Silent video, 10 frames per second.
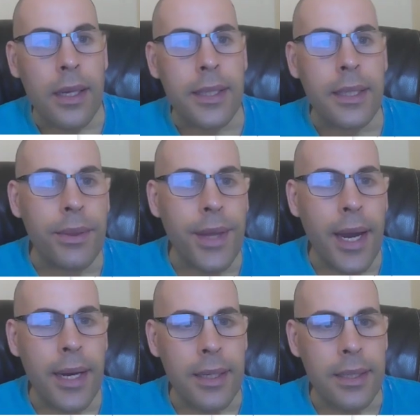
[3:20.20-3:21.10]
Let's see what
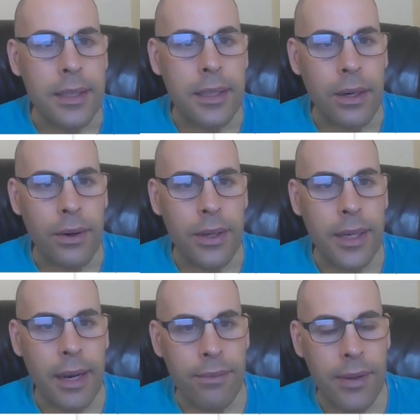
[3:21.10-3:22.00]
that is.
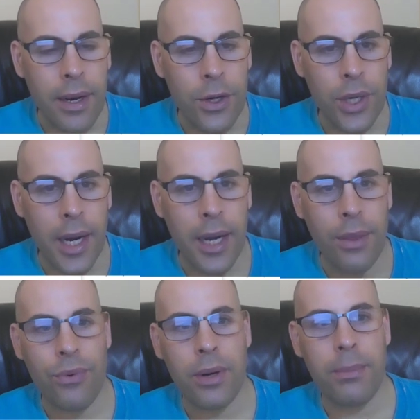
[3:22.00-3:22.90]
Current debt of
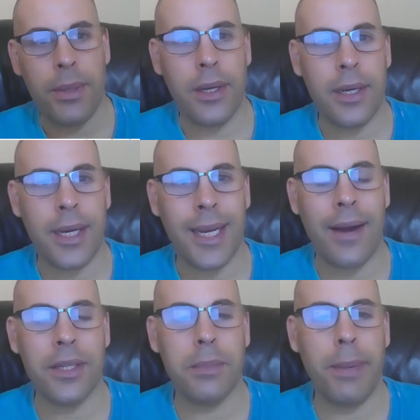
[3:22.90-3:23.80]
983 million,
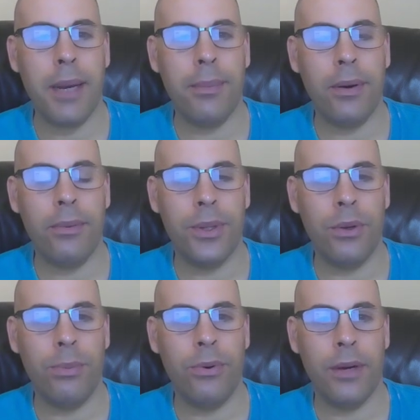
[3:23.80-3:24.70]
accounts payable of
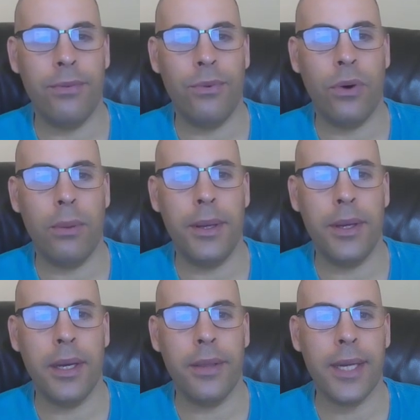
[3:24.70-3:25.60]
2.4
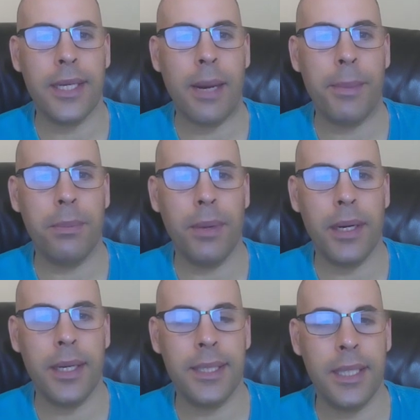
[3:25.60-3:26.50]
billion. That's how much
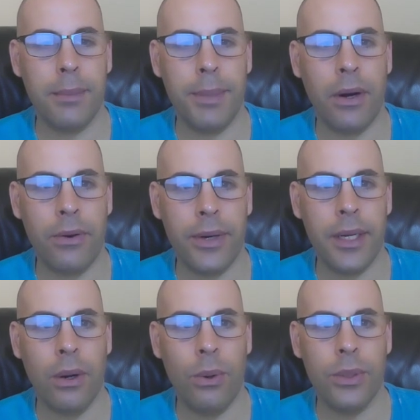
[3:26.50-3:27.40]
money
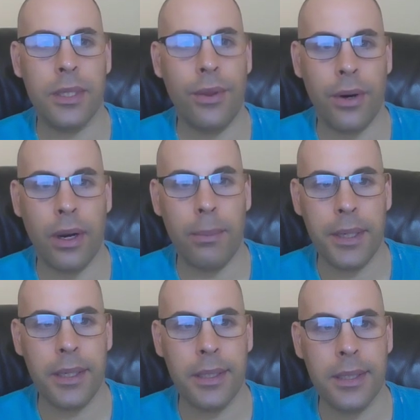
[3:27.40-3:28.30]
CBRE owes other
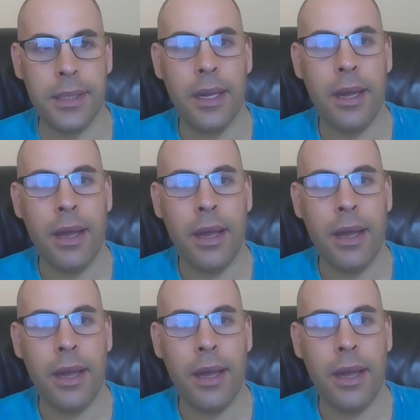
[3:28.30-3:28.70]
companies.